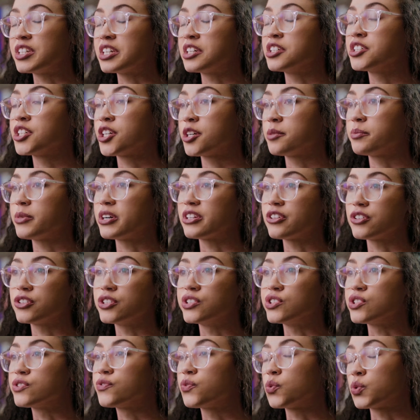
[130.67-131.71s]
younger brother
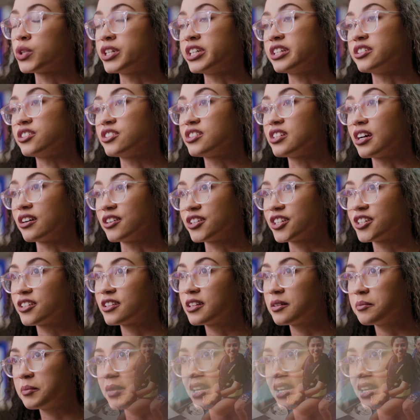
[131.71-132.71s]
who's four years younger than